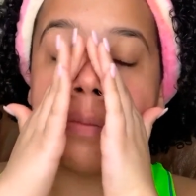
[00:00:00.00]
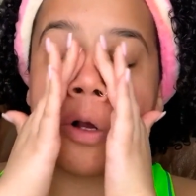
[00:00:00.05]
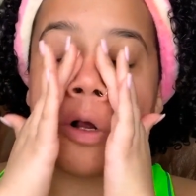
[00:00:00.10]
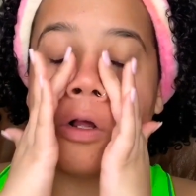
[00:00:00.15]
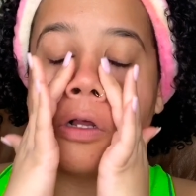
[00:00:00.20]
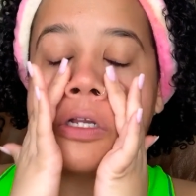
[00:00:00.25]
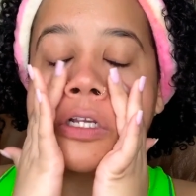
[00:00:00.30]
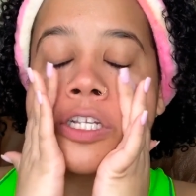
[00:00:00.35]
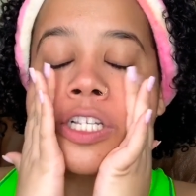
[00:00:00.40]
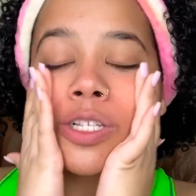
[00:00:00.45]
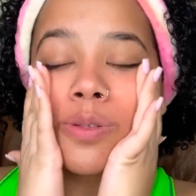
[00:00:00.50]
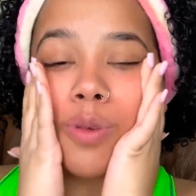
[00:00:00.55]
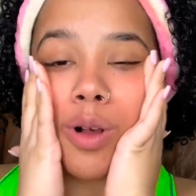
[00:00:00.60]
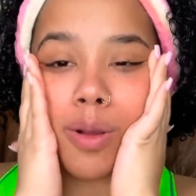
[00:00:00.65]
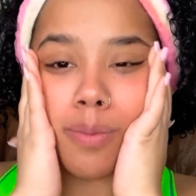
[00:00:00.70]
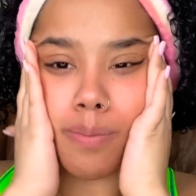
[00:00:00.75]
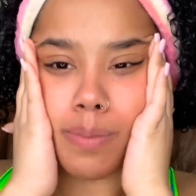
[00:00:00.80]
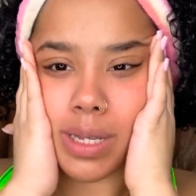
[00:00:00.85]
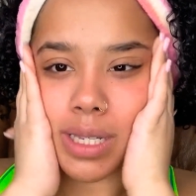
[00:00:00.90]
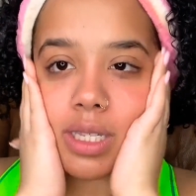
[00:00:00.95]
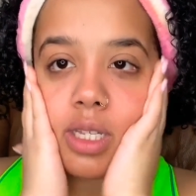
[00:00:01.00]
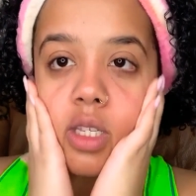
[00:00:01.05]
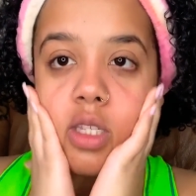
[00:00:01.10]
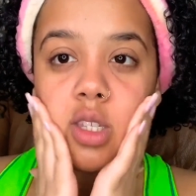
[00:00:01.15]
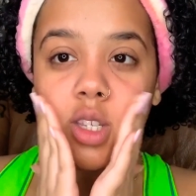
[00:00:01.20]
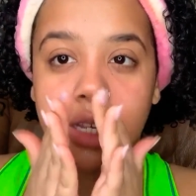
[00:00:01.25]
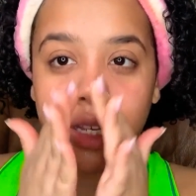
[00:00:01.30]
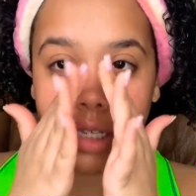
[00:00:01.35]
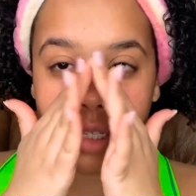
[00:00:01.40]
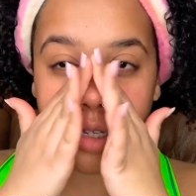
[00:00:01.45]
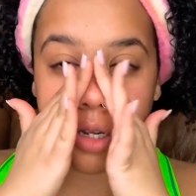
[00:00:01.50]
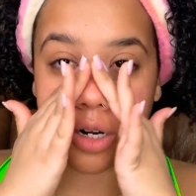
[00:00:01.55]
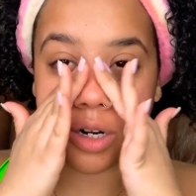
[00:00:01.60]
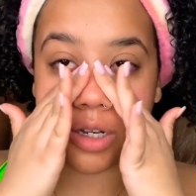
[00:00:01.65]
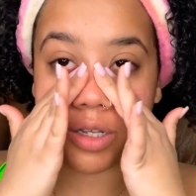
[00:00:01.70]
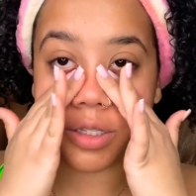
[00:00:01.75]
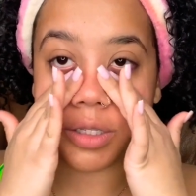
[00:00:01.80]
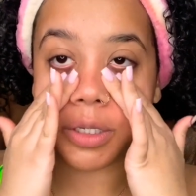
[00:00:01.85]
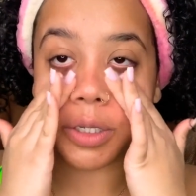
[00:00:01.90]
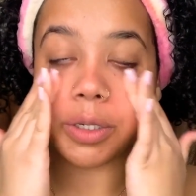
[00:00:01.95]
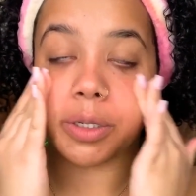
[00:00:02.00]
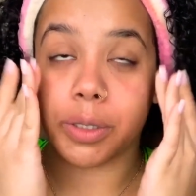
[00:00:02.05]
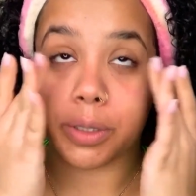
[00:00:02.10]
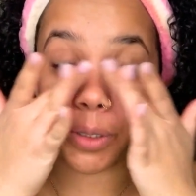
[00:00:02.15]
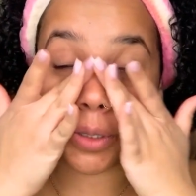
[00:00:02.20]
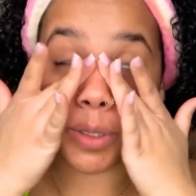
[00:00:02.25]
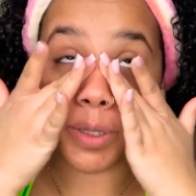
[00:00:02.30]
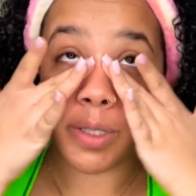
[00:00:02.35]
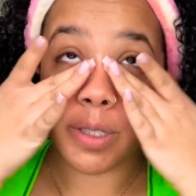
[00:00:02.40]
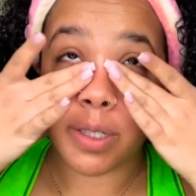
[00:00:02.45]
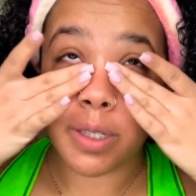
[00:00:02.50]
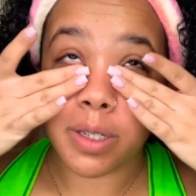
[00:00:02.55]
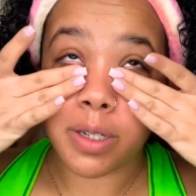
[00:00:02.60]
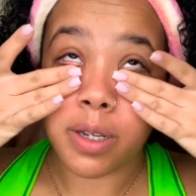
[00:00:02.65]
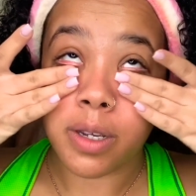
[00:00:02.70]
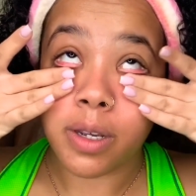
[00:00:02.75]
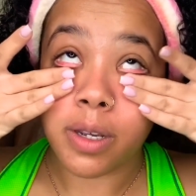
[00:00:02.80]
All small businesses are closed.